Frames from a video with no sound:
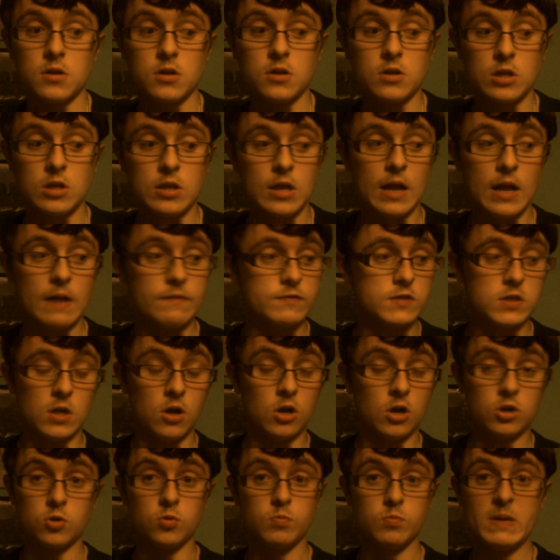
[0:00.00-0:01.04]
have
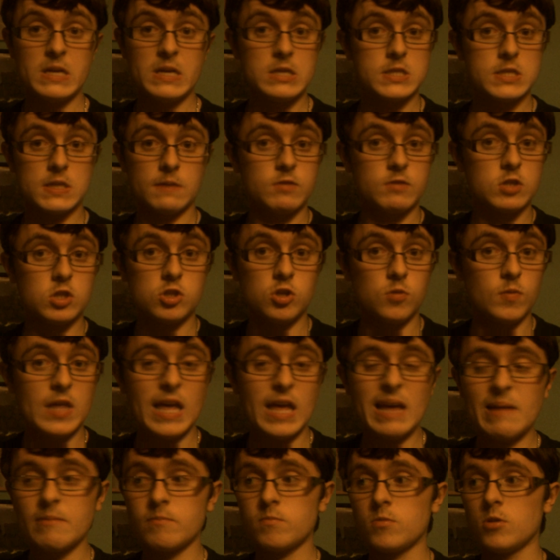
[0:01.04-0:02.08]
Haku be something to do with
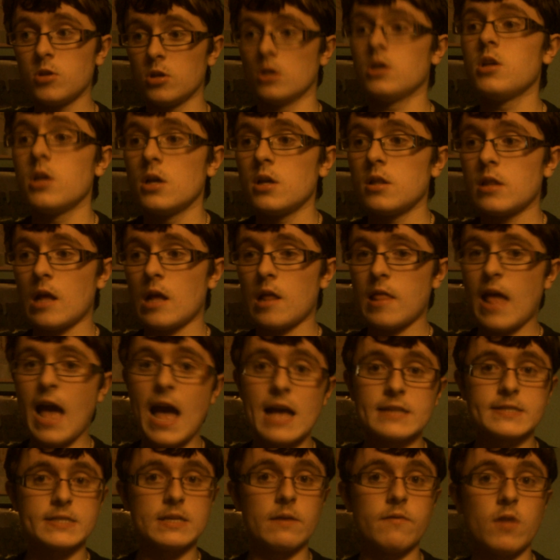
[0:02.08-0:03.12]
it? Now
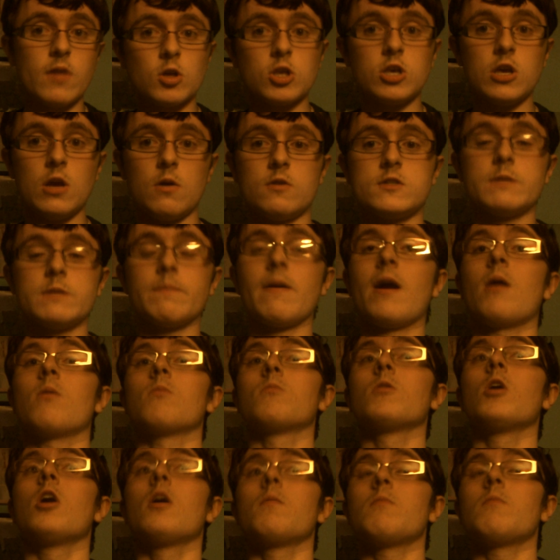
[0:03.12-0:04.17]
that's something I'm curious about.
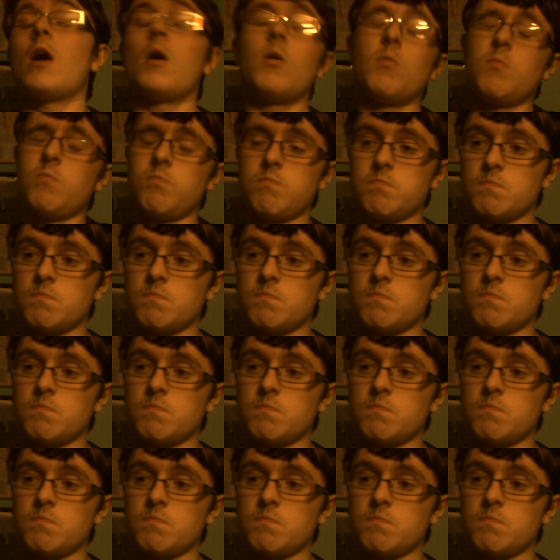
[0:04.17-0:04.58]
Now,